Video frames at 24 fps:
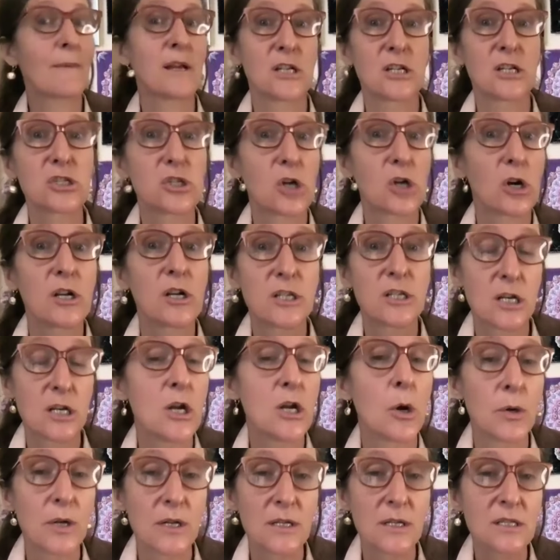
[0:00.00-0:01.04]
I just started to
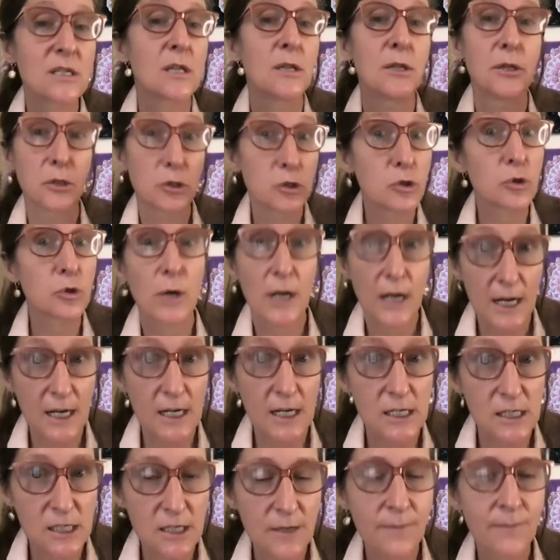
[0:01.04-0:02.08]
notice the
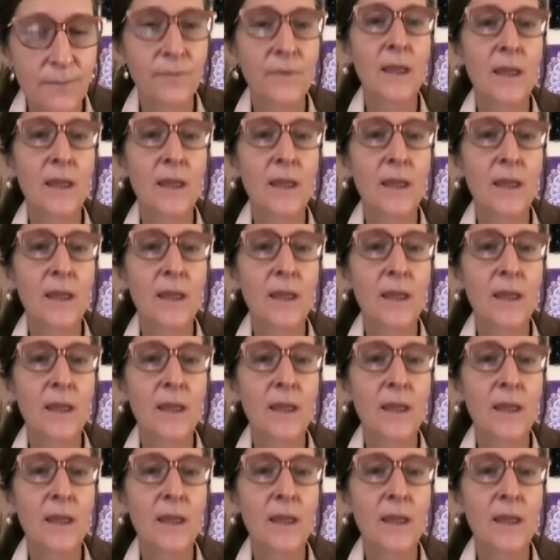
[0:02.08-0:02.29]
trees.